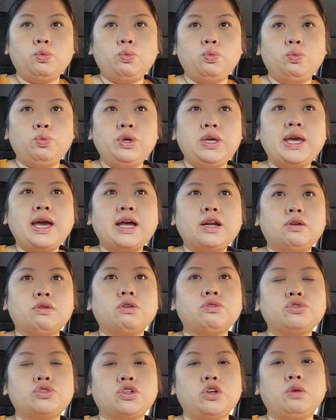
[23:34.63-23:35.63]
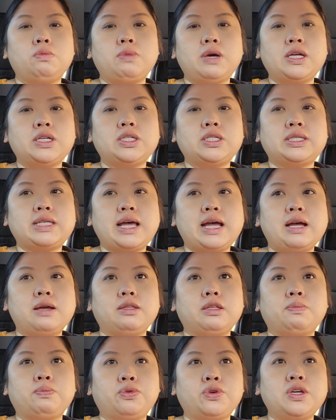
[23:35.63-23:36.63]
We had grown so much
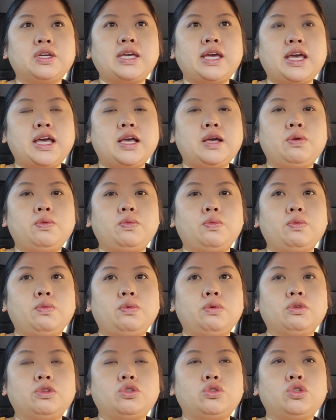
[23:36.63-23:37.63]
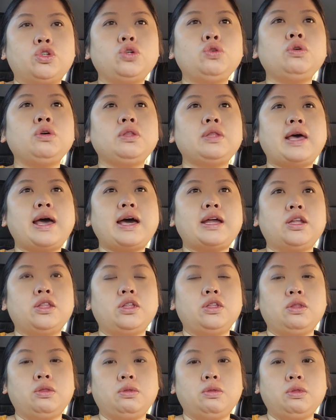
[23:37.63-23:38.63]
that the pre K, two out of
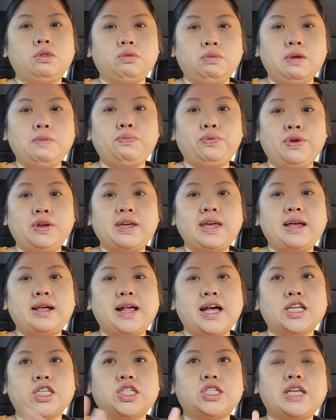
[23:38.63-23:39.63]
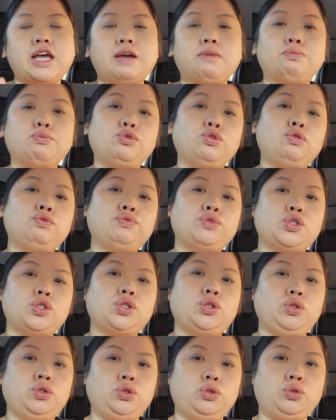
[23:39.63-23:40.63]
the three pre K classes had moved
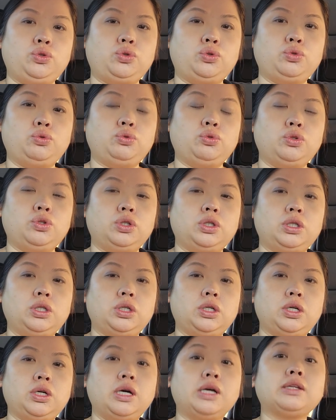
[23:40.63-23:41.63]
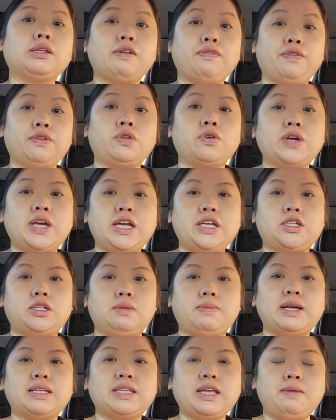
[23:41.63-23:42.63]
to a different location
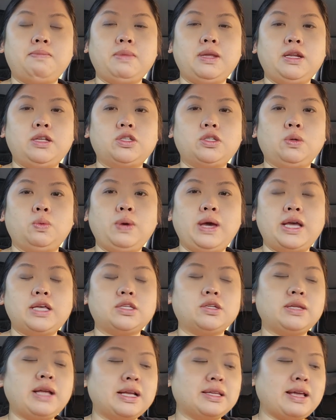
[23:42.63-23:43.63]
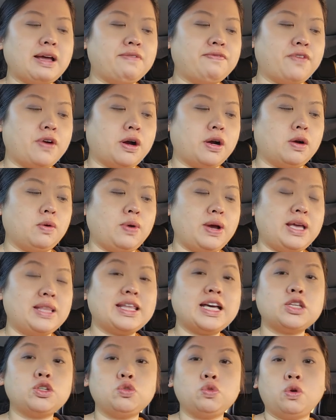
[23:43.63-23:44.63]
about 10 minutes away. So not that far away. And
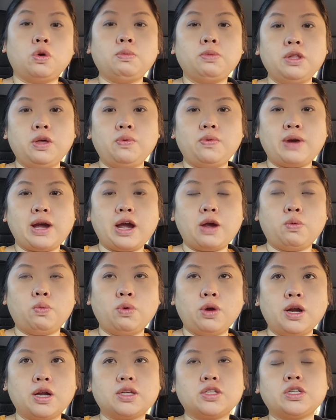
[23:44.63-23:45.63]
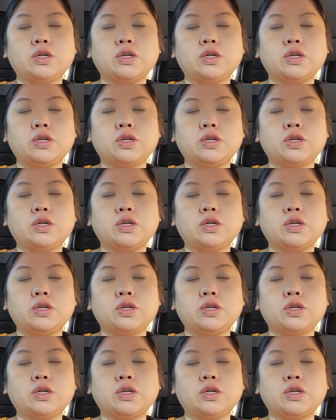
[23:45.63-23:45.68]
that's normally where I work.